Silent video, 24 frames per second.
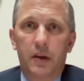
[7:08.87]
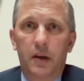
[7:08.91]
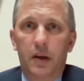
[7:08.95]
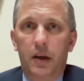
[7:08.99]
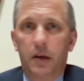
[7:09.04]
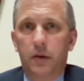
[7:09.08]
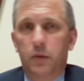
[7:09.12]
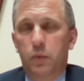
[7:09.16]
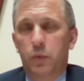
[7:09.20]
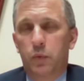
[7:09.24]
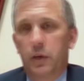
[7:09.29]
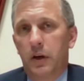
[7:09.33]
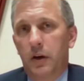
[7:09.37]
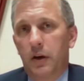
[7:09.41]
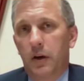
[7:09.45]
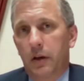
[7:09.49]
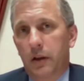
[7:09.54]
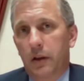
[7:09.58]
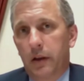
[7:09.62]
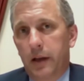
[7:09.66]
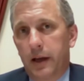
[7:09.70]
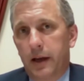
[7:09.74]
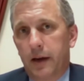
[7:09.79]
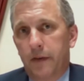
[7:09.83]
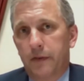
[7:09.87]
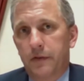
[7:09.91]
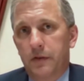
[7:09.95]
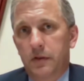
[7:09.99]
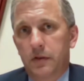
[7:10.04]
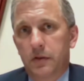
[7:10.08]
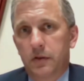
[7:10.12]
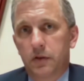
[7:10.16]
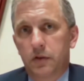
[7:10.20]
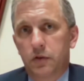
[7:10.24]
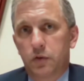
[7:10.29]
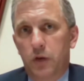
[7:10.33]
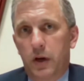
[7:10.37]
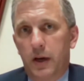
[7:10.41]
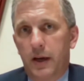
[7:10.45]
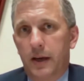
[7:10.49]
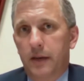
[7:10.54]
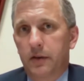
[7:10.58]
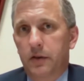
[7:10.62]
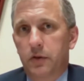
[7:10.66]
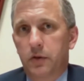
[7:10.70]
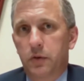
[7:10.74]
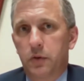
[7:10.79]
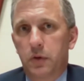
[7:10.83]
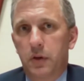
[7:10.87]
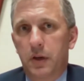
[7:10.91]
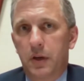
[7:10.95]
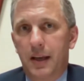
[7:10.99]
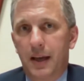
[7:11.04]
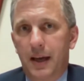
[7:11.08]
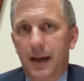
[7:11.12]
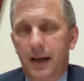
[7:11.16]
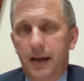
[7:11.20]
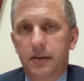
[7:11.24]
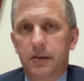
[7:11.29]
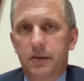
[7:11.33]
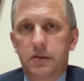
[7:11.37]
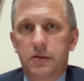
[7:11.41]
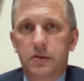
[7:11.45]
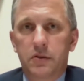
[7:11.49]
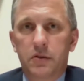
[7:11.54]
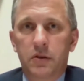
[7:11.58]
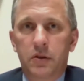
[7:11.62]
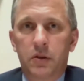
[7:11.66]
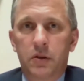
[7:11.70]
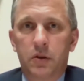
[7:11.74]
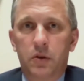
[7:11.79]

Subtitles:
and we are left trying to guess